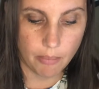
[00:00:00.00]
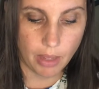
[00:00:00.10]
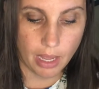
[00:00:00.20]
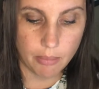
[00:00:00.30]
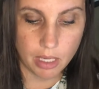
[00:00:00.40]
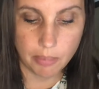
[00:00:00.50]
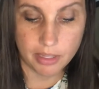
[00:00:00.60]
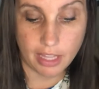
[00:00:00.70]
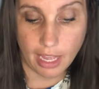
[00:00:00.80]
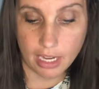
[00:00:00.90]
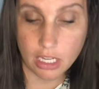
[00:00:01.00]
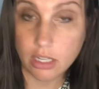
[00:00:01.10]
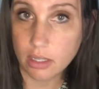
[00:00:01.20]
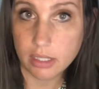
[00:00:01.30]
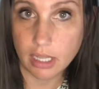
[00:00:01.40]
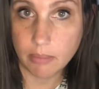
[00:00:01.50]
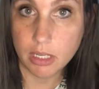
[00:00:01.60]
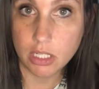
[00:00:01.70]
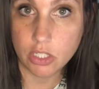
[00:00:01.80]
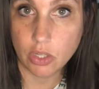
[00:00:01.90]
But I'm going to put that in your
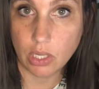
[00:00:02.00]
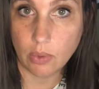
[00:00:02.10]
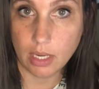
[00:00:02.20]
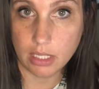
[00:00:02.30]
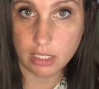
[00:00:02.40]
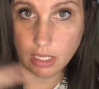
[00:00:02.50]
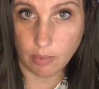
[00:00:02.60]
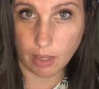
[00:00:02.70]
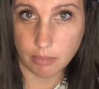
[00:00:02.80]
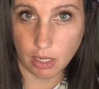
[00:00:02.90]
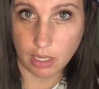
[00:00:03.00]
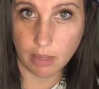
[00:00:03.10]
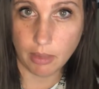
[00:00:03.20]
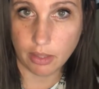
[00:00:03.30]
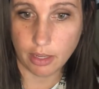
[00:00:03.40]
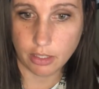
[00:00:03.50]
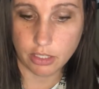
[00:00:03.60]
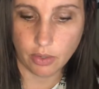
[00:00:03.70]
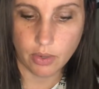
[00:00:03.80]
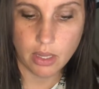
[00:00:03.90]
assignment so you can see what I'm talking about there too.